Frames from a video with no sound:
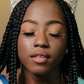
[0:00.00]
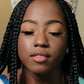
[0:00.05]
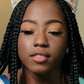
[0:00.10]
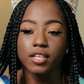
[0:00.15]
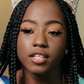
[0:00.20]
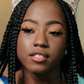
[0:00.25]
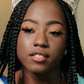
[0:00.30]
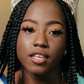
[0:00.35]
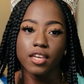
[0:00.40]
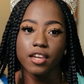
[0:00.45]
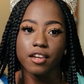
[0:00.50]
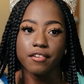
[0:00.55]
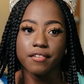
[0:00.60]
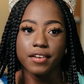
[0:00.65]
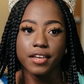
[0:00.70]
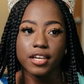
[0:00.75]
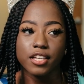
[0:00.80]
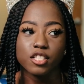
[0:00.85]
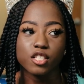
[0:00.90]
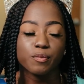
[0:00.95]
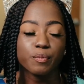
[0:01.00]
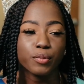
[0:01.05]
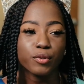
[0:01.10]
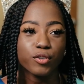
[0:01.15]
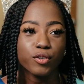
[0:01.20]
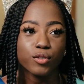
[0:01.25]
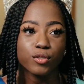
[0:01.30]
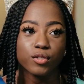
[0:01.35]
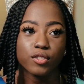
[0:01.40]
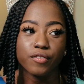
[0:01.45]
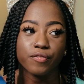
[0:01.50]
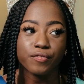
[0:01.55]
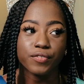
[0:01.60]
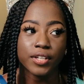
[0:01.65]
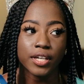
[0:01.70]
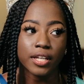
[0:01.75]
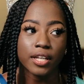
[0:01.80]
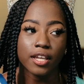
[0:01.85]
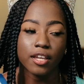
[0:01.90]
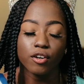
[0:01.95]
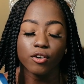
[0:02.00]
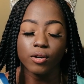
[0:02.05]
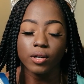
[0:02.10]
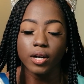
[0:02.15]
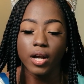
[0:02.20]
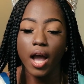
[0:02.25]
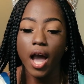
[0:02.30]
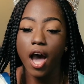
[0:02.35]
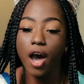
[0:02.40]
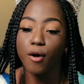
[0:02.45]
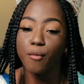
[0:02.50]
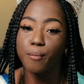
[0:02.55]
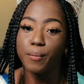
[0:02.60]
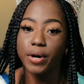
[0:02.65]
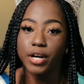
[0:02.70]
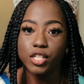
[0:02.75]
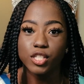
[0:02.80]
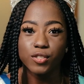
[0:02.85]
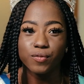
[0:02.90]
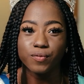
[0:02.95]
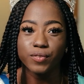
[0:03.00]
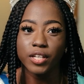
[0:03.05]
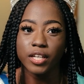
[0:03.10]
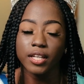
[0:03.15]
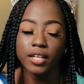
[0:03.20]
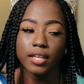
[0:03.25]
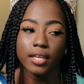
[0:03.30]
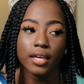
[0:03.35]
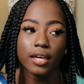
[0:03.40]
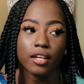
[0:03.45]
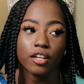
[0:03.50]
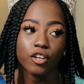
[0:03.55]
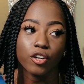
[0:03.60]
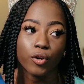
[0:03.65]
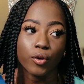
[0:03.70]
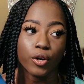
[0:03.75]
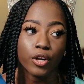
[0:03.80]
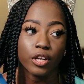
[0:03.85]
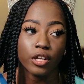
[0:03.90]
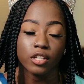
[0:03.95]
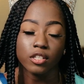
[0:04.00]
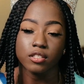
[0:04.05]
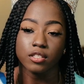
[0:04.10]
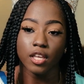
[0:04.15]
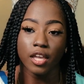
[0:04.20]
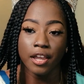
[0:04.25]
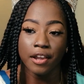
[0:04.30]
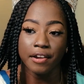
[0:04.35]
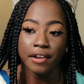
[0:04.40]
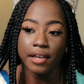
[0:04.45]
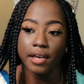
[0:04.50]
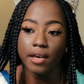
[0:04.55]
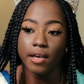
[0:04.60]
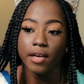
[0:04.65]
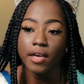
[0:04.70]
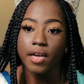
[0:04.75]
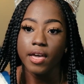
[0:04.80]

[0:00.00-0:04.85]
this area is prone to flooding or how much flooding can occur in this area.